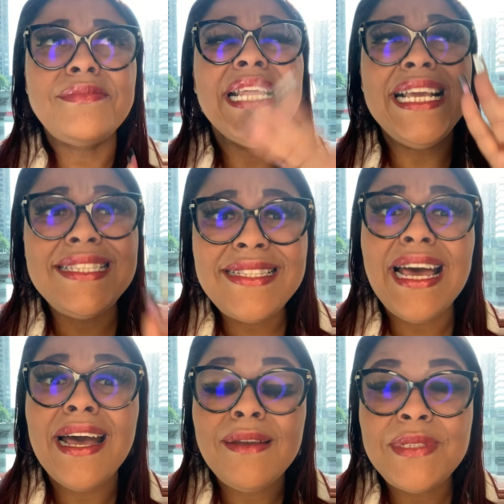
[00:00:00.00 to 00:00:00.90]
It's
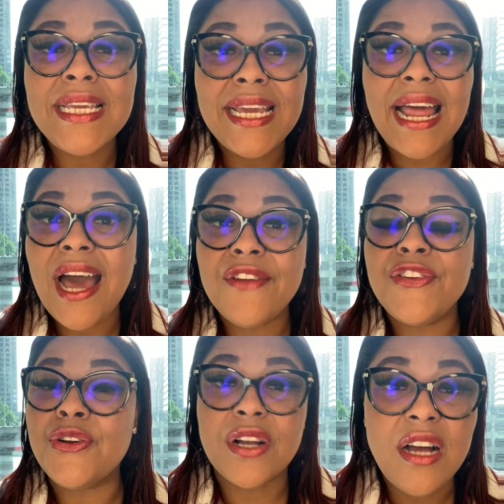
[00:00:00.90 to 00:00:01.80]
time to get out of
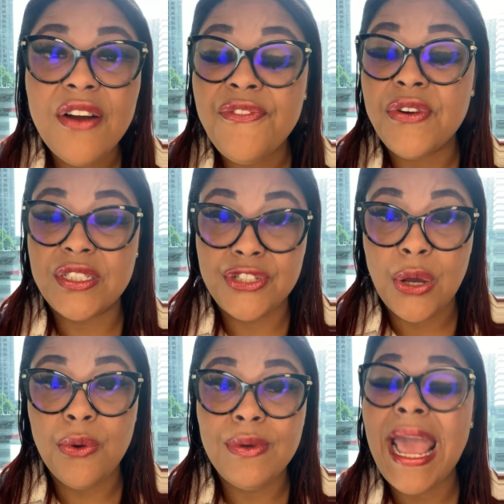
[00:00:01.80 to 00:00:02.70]
your comfort
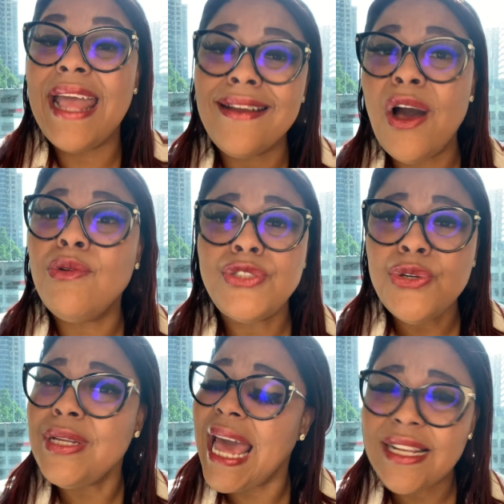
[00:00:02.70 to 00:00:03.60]
zone and go
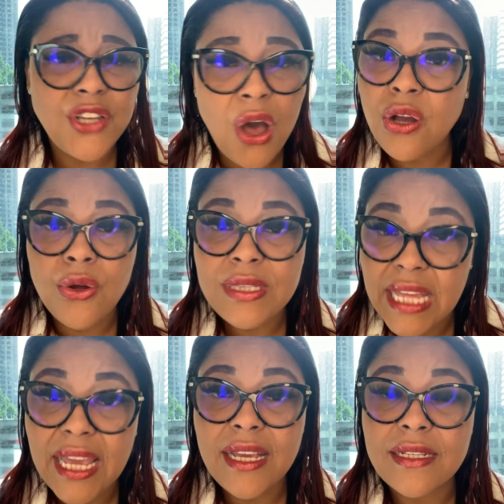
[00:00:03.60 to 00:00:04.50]
do that doggone
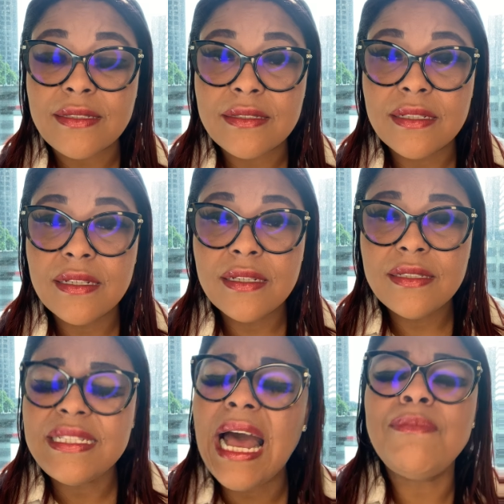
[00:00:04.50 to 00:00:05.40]
thing.
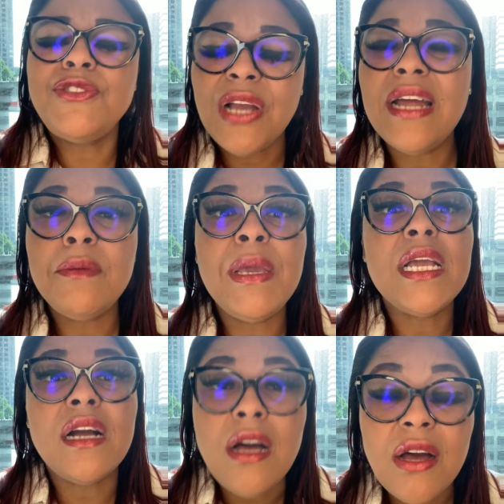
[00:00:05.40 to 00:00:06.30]
Stop trying to be
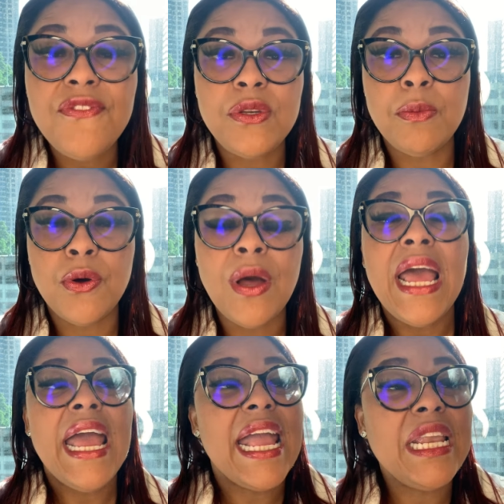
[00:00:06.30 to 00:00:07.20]
comfortable
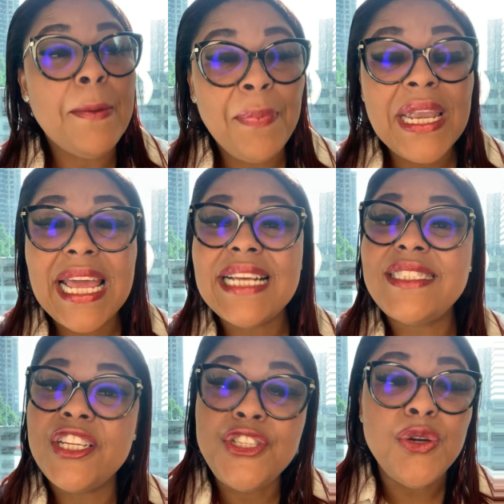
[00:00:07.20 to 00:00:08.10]
in a place
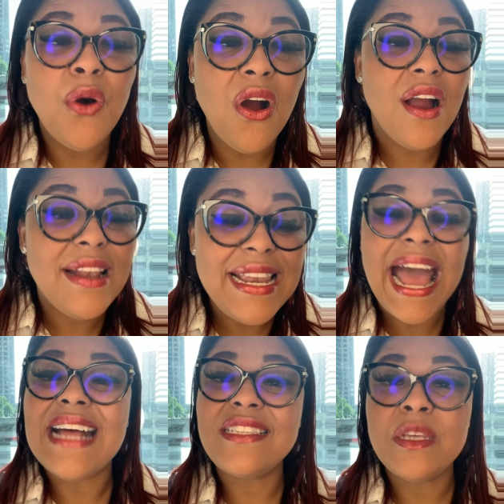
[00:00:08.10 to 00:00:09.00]
that you are
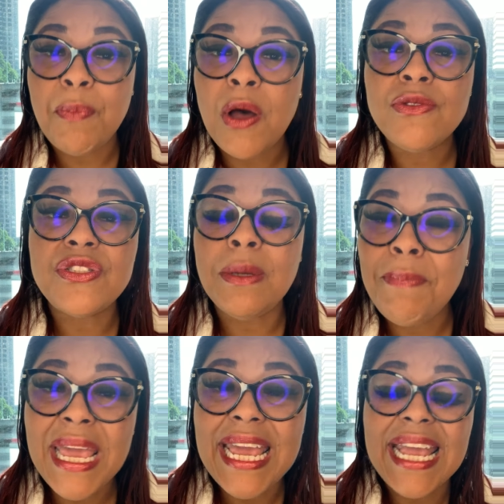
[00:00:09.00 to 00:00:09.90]
not supposed to
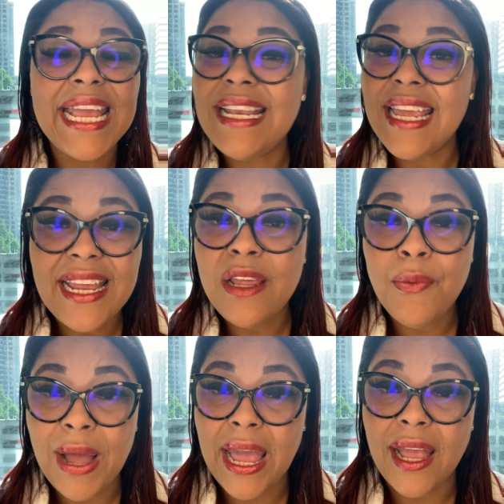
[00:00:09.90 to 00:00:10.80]
be in
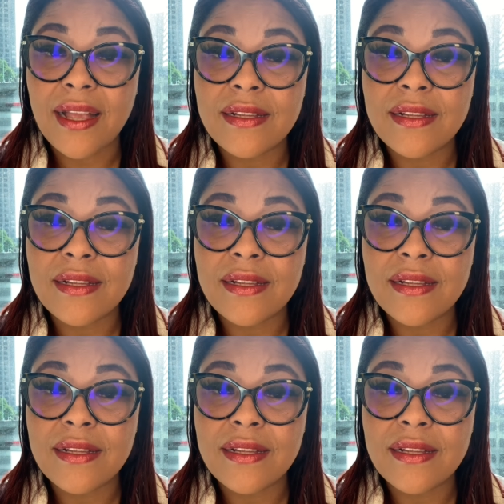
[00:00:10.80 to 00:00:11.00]
anyway.